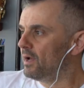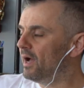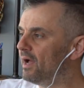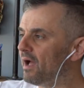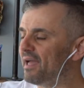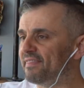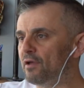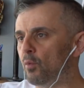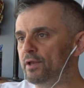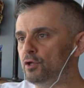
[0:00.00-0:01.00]
I
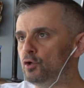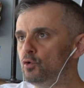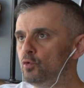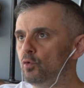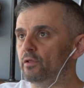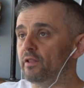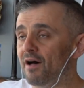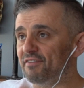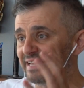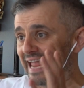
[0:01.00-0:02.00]
think when you
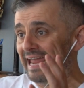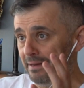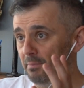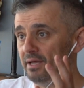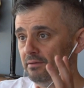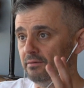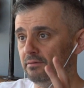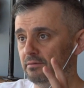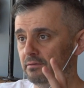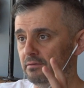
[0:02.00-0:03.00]
love a game
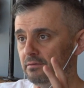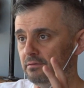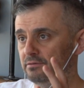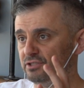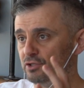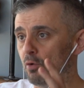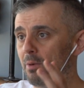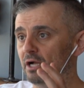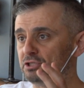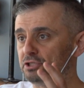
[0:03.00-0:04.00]
so
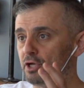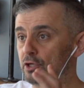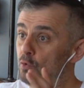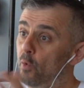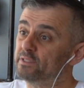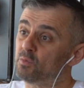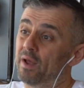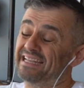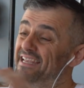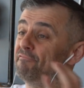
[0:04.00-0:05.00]
much, you always
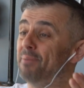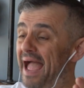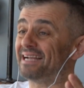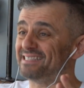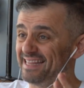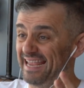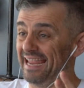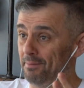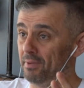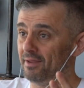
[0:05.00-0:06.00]
wanna give back to the
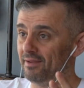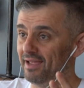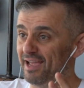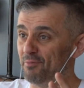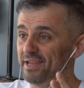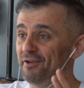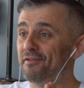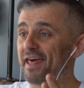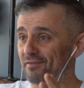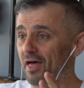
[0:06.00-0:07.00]
game. And we hear
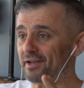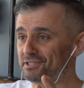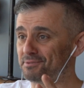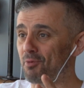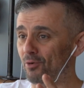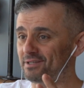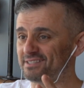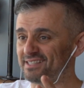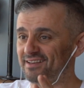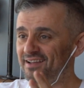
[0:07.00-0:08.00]
that a lot in
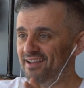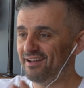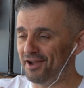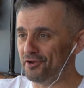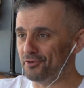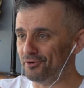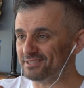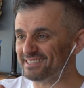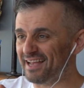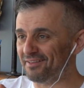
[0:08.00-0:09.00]
sports, and I know you're a
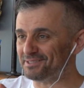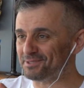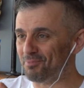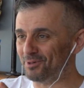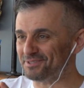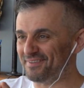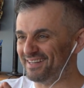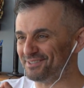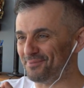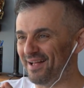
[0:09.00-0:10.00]
solid sports
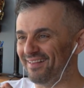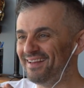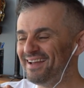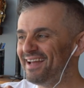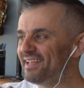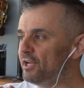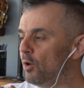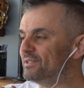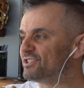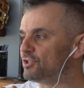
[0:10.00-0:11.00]
fan as well. You know, and